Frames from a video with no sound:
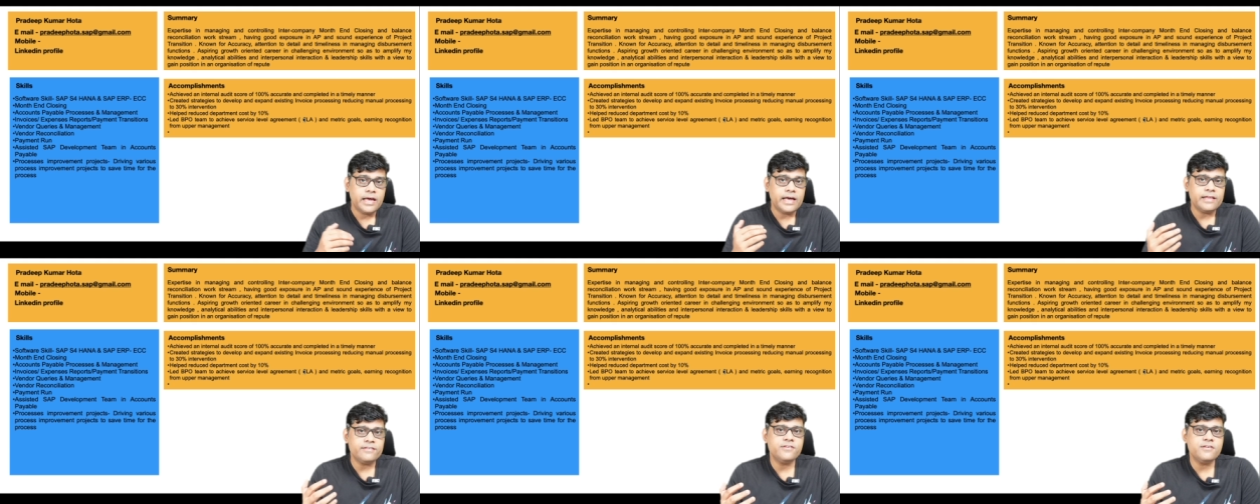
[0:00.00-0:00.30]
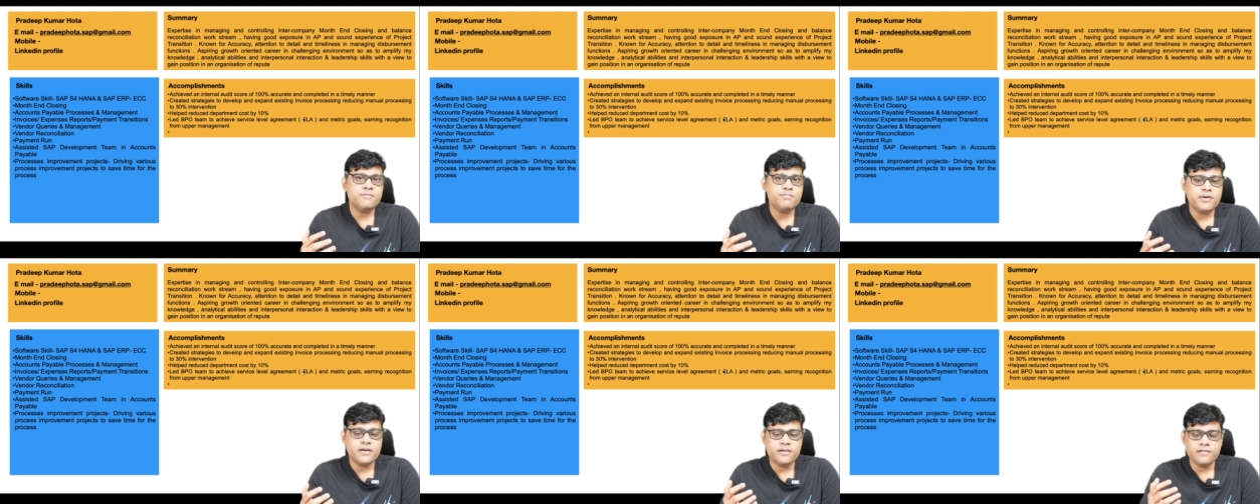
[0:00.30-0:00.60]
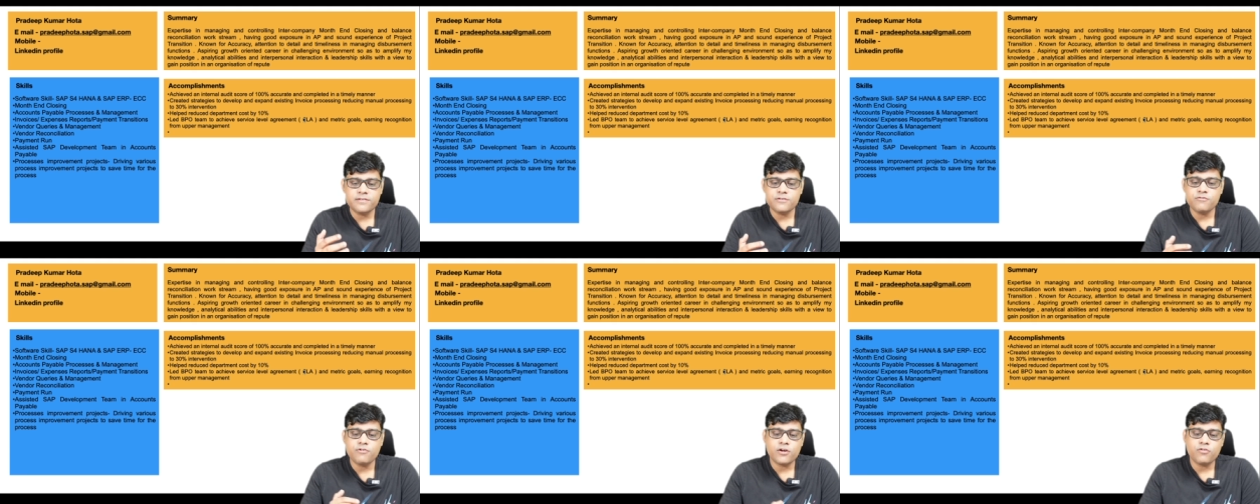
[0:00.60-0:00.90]

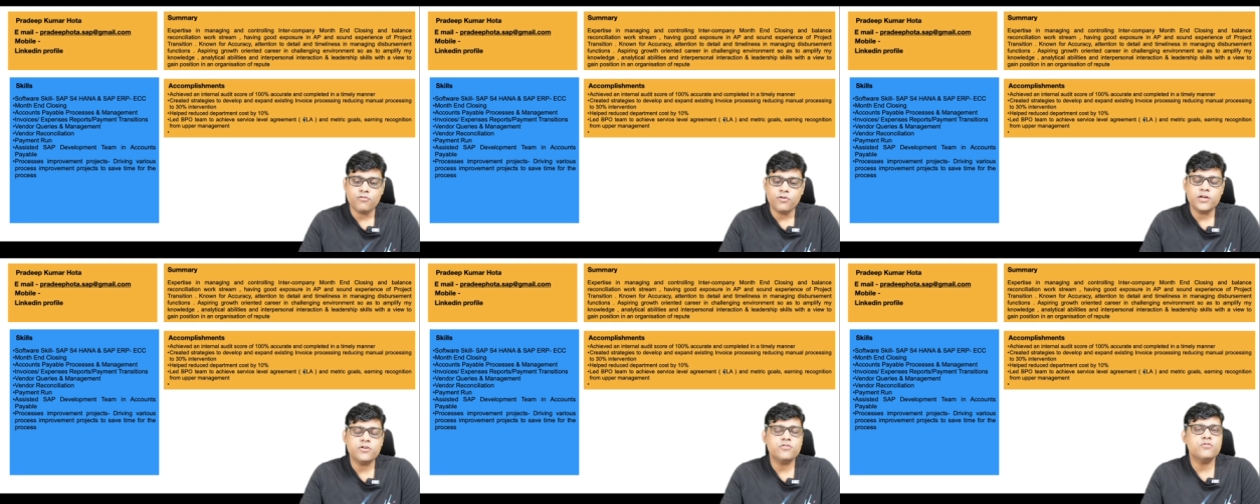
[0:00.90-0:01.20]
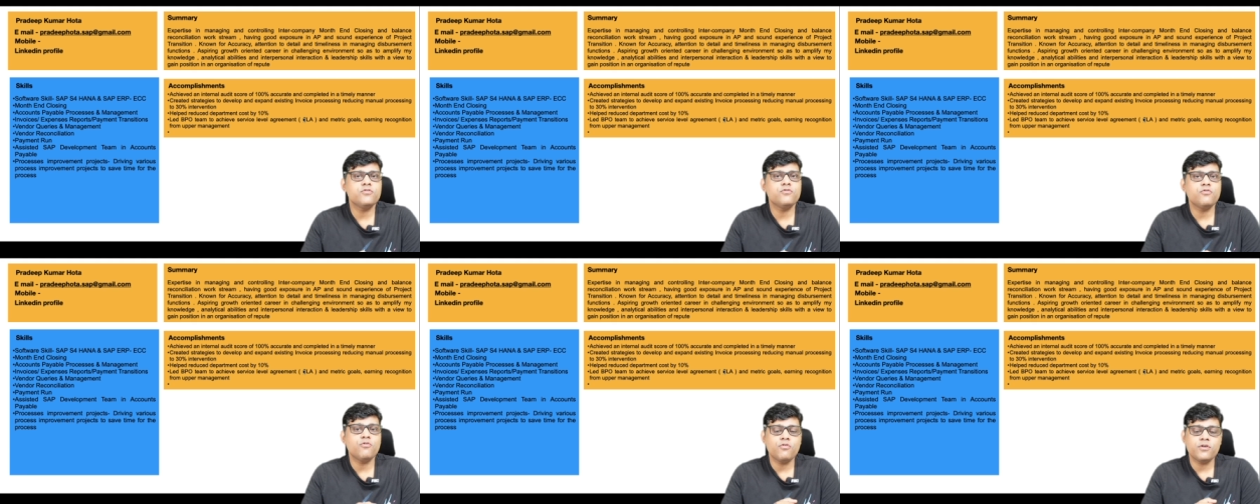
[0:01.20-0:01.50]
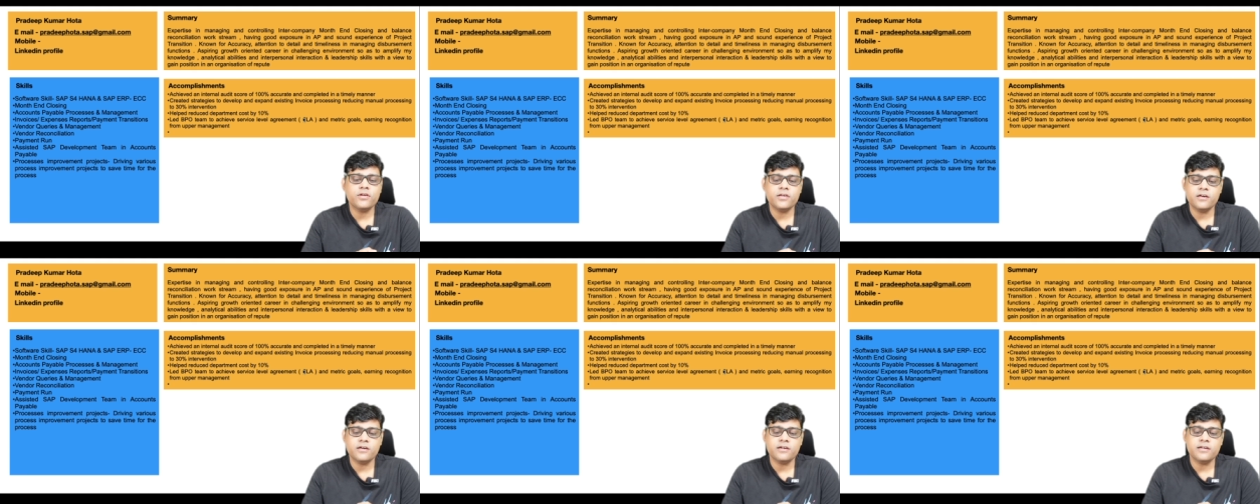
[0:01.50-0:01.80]
achievements you are going to show
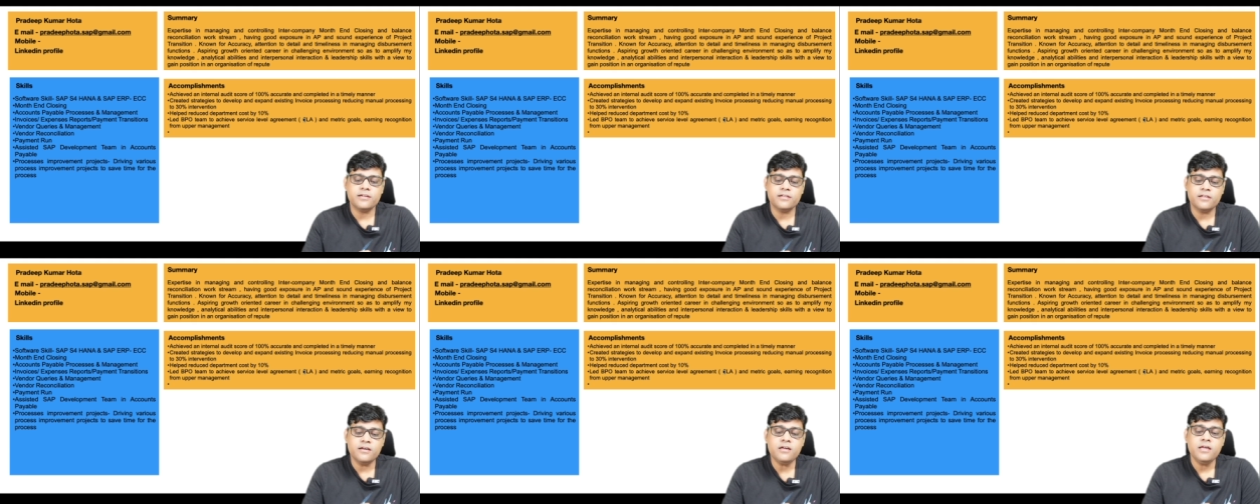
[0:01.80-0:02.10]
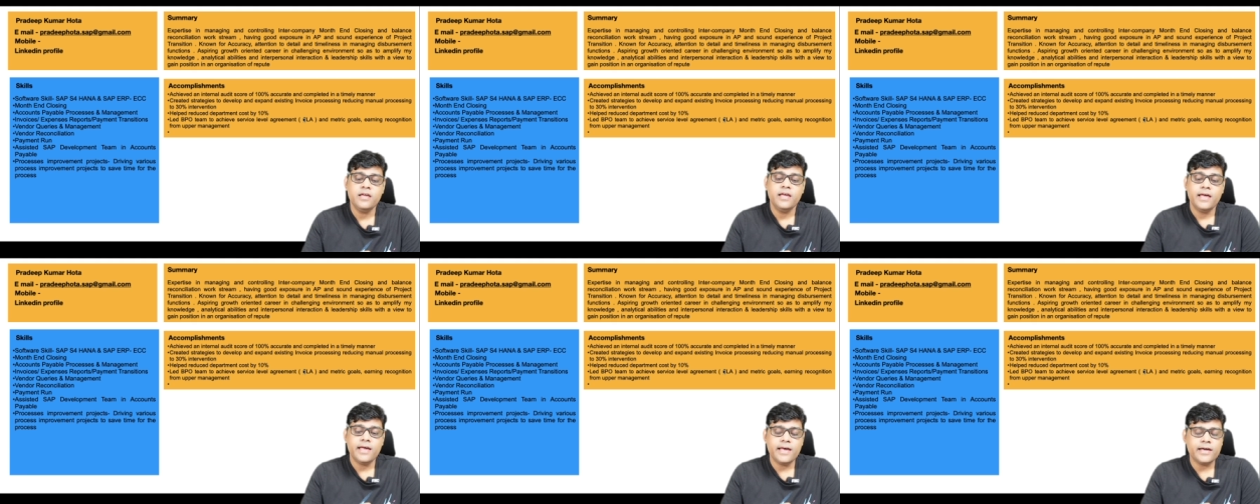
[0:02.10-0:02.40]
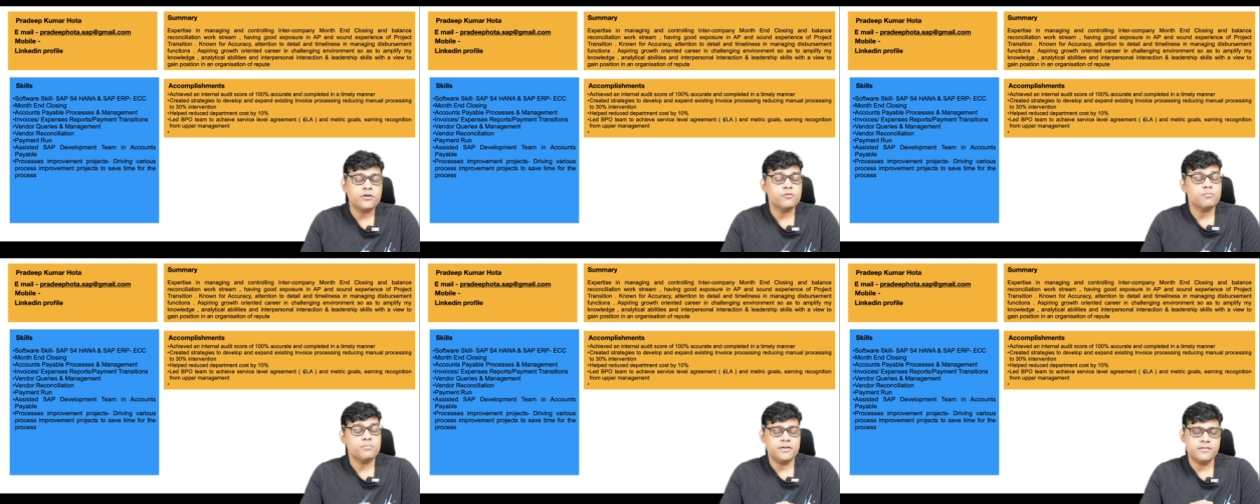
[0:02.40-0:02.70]
here in the
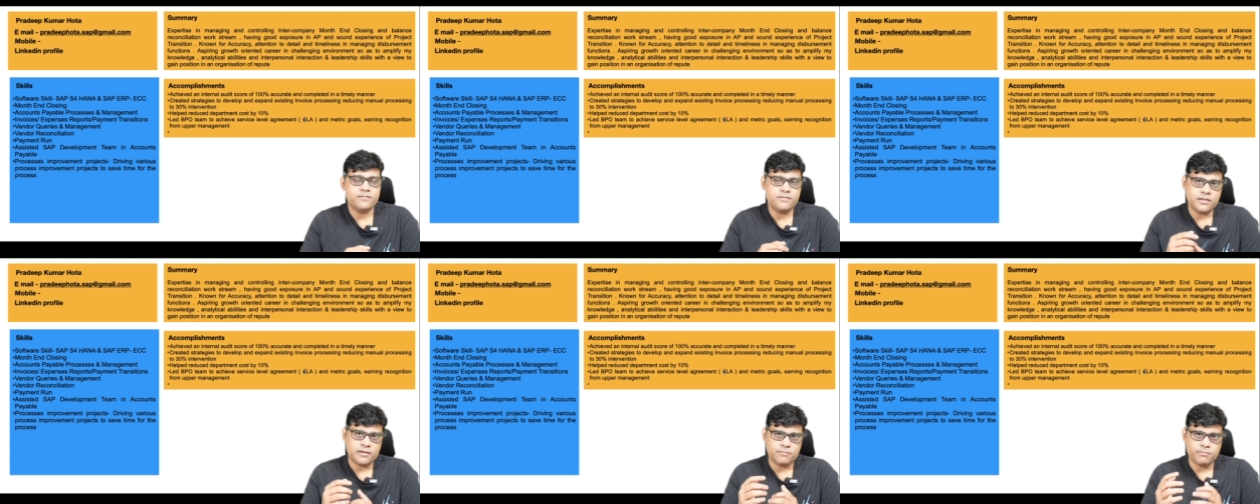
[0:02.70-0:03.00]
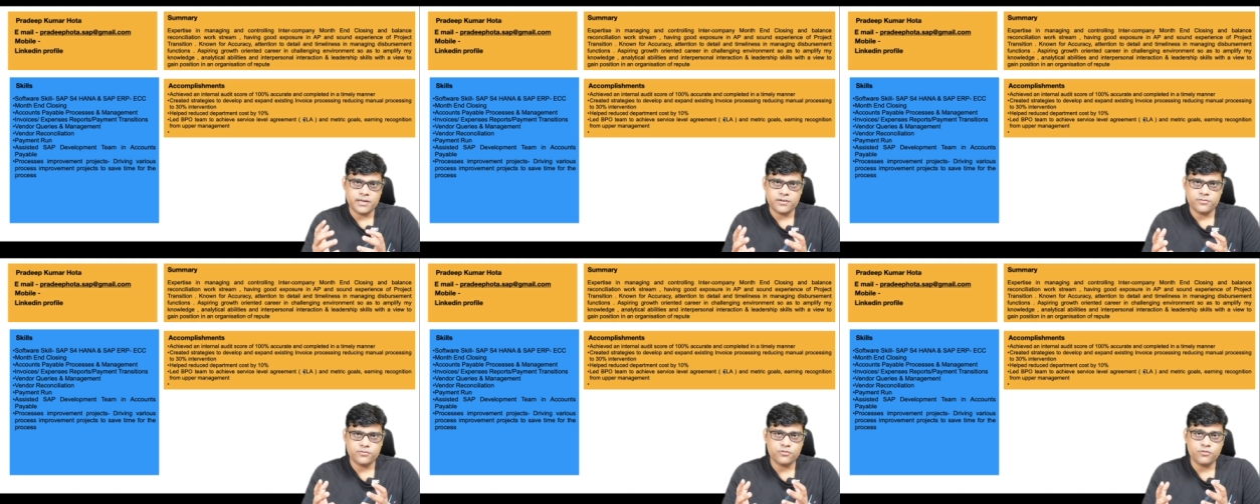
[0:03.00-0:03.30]
equipment segment.